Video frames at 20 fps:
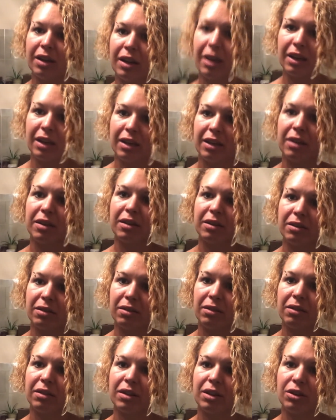and
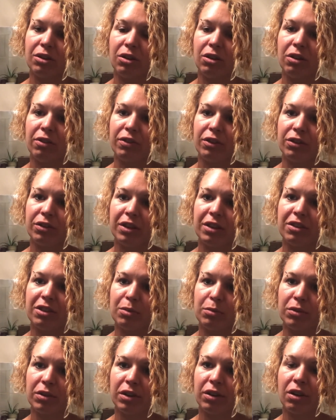you know, if you need
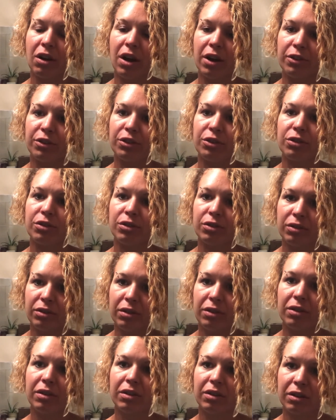someone to talk to,
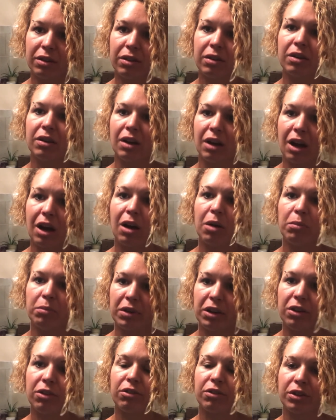I'm
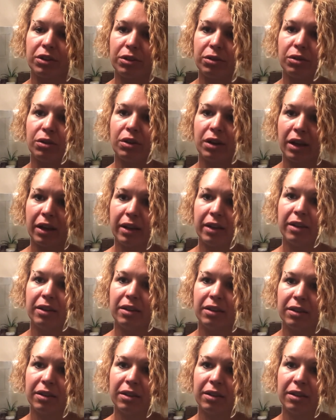here for you, okay?